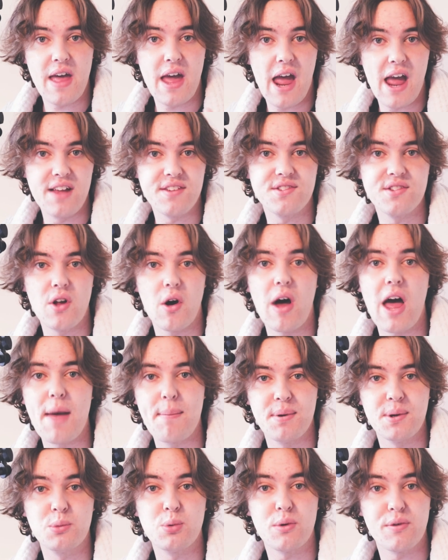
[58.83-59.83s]
that has not
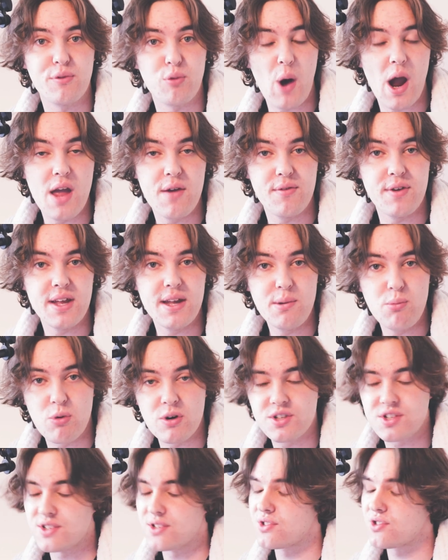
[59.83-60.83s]
happened with WayV,
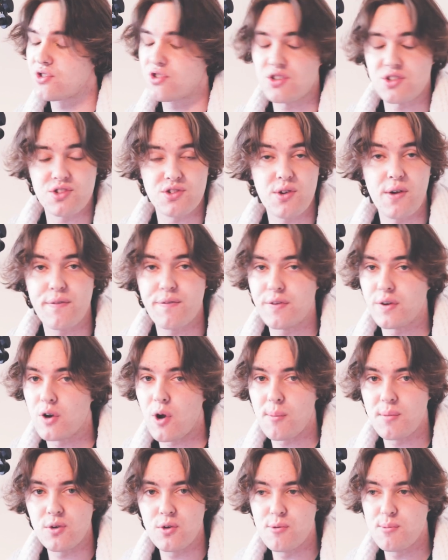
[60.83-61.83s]
which is just
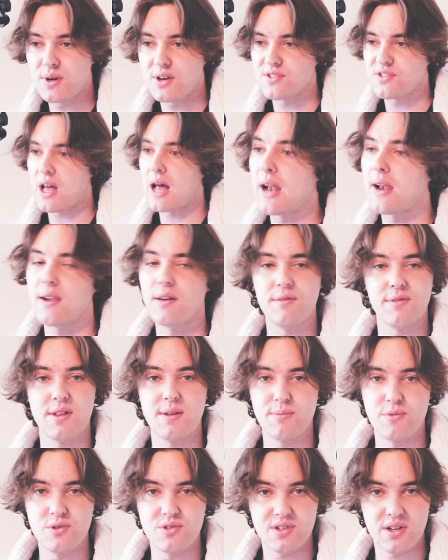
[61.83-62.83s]
phenomenal because I love
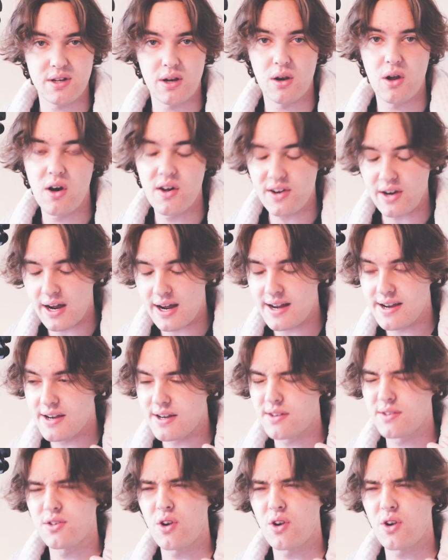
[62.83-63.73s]
their music a lot. I